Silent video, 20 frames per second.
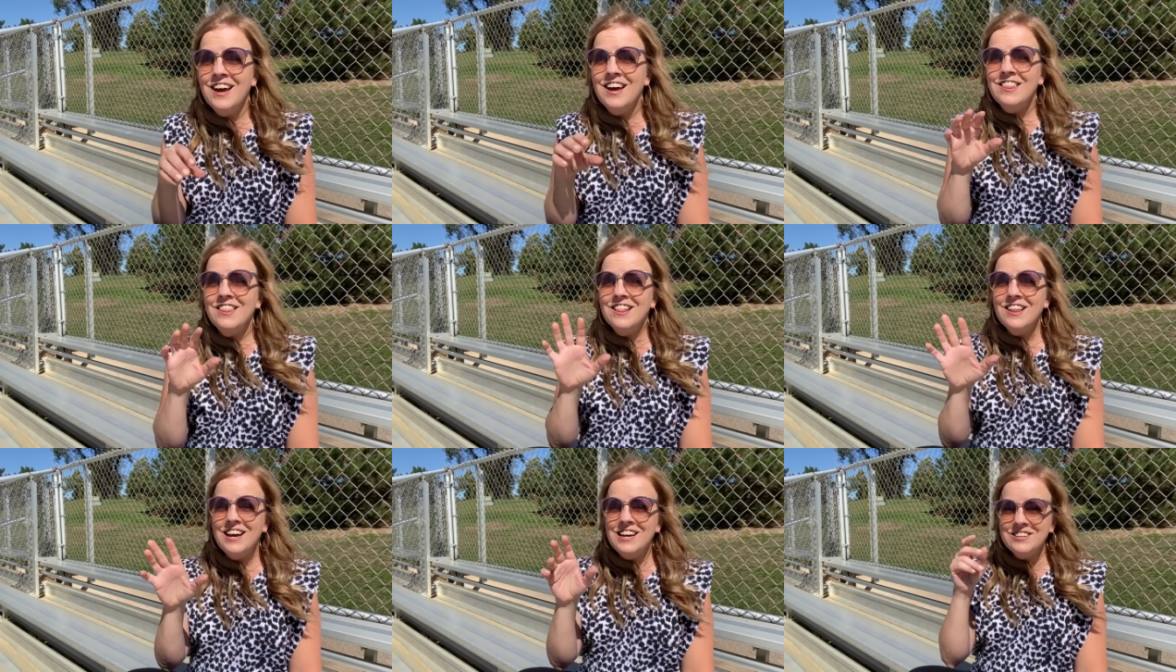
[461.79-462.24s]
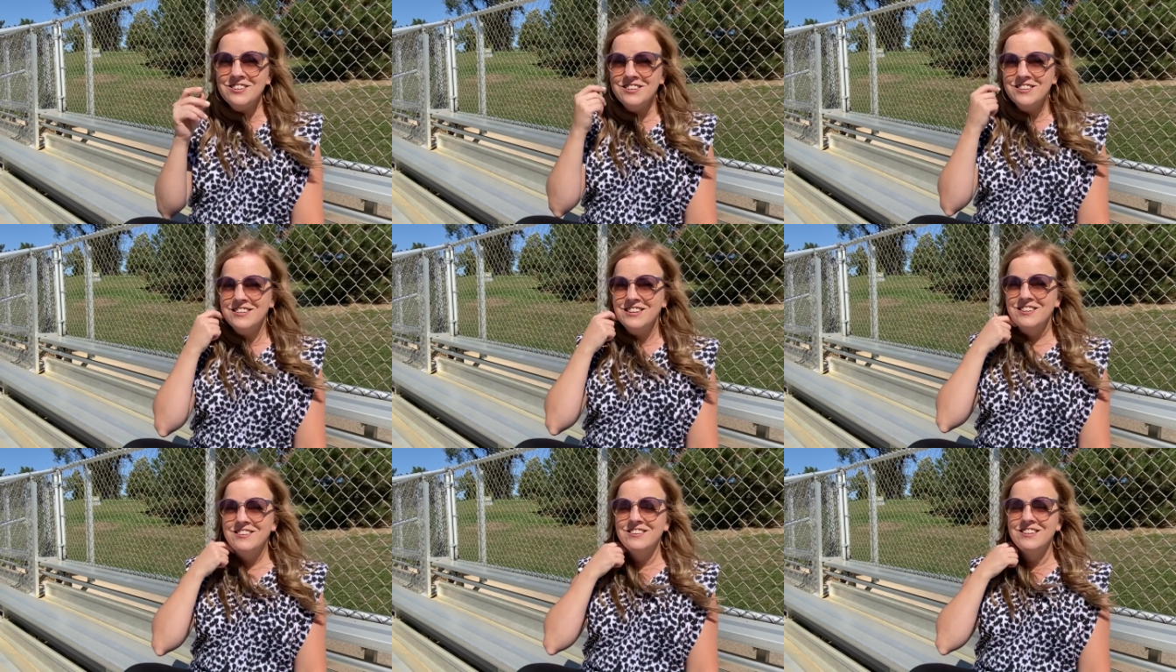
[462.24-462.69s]
The last
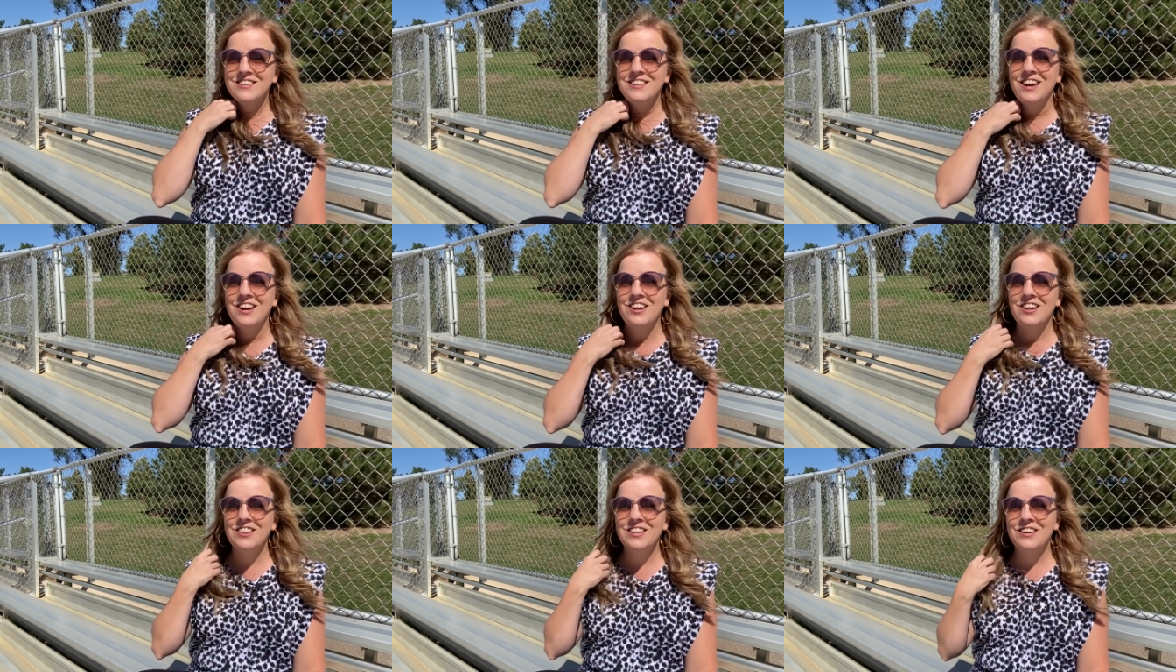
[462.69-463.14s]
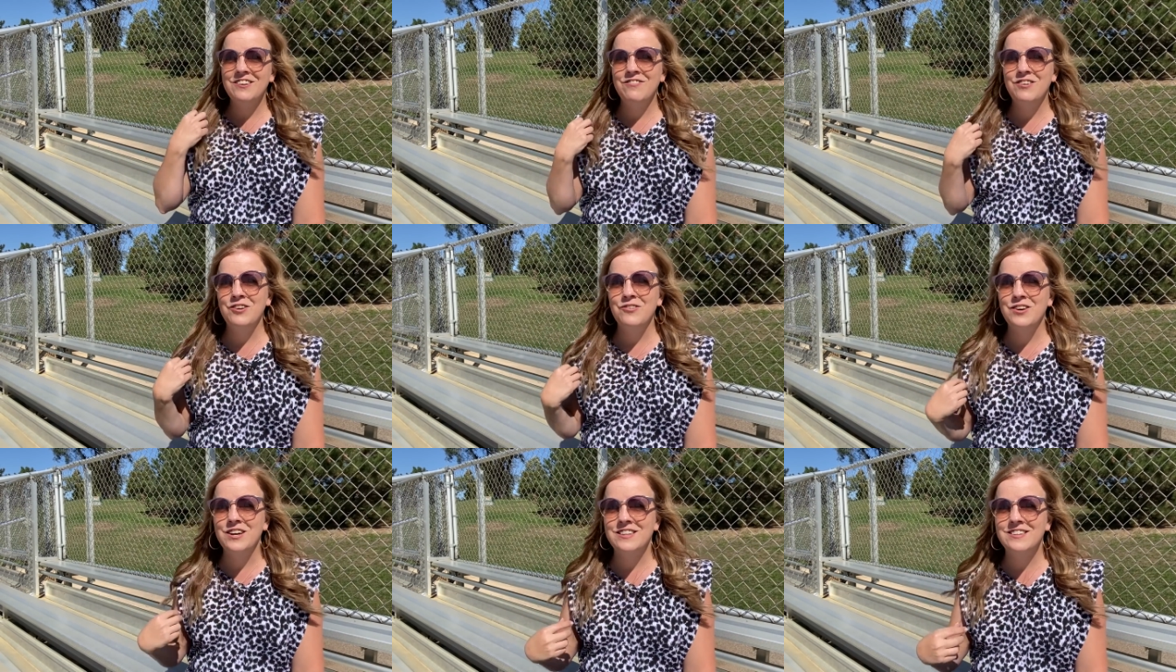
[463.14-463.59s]
statistic that I'll leave
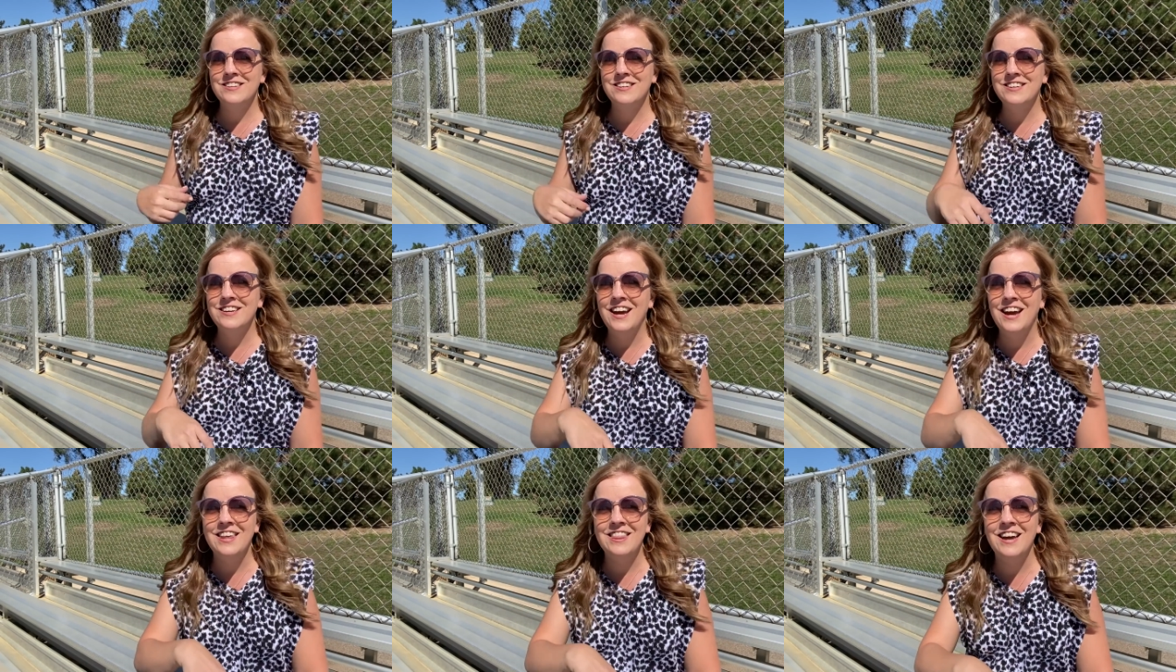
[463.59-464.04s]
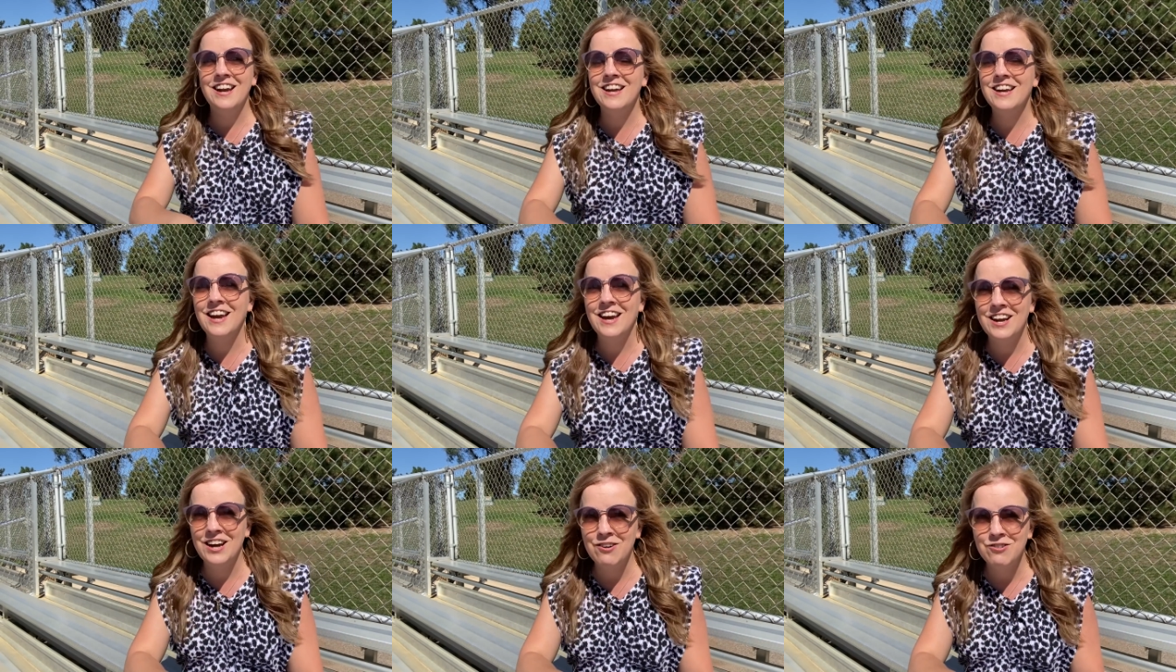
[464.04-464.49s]
you with today, that
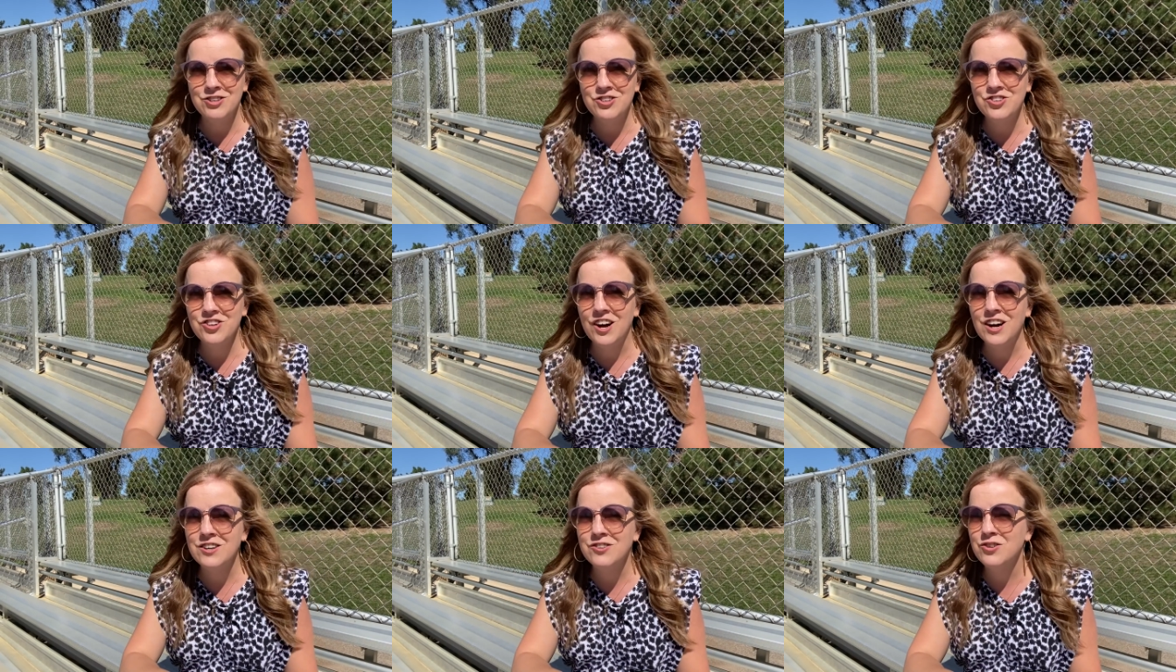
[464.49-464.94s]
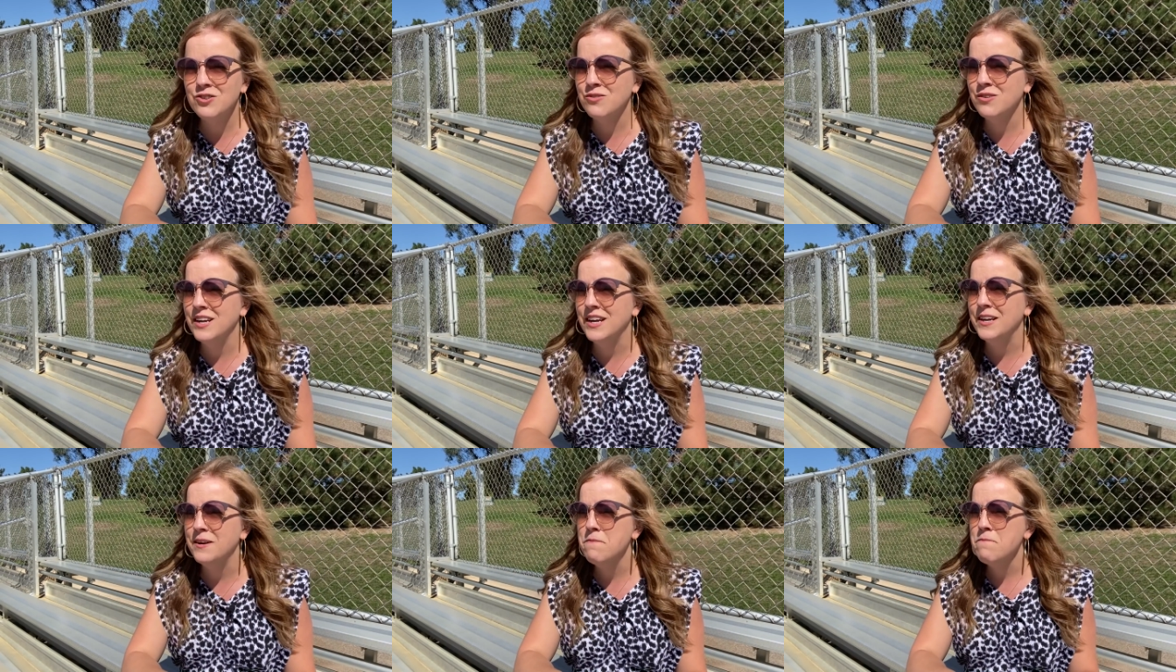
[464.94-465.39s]
again I was shocked to
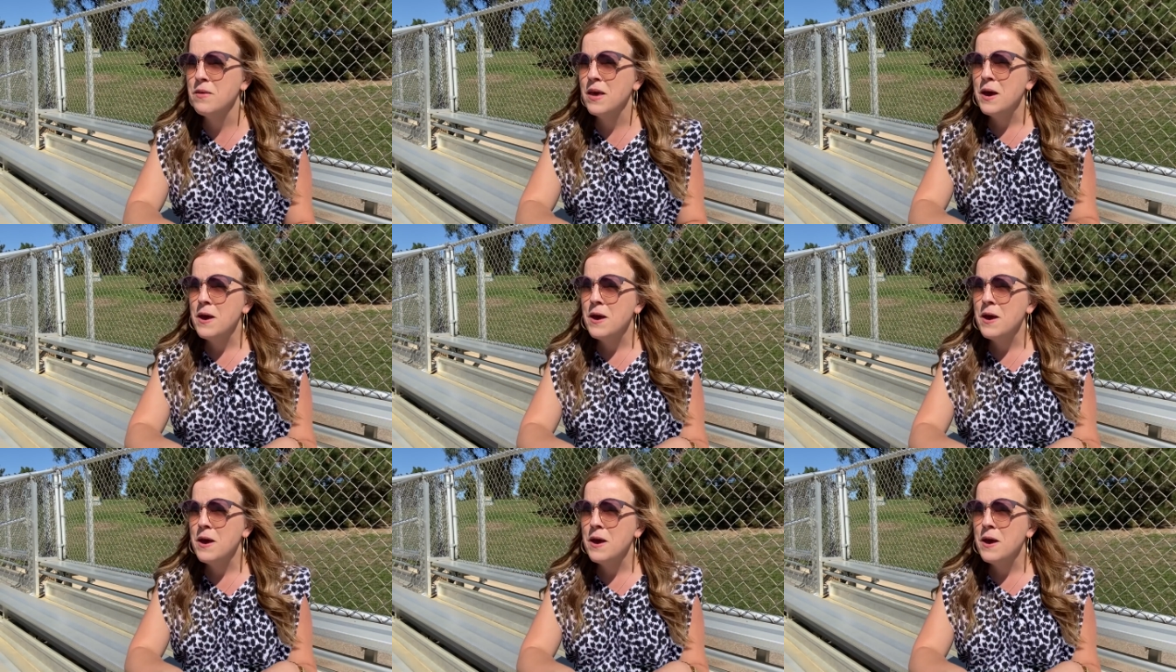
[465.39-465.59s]
read,